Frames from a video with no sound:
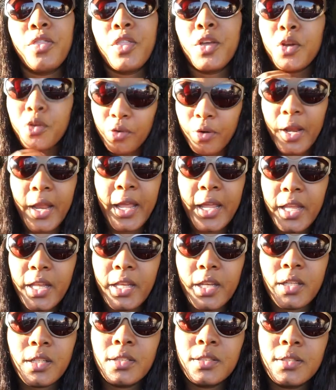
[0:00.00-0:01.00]
the grain.
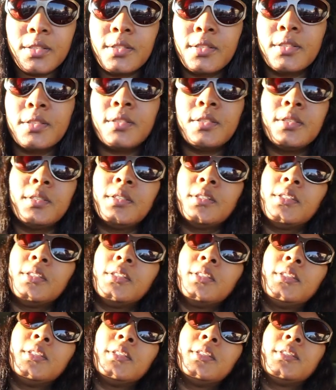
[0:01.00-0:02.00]

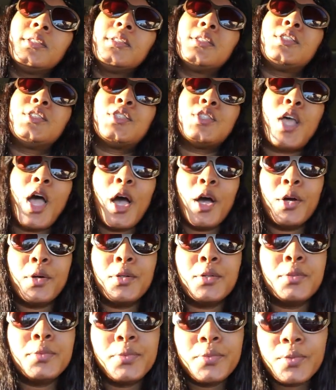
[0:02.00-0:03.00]

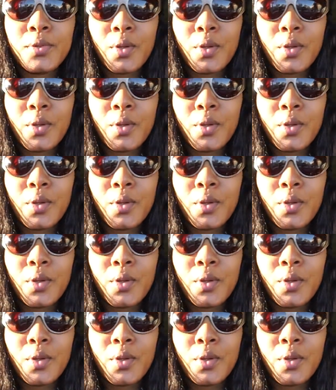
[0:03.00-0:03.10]
So,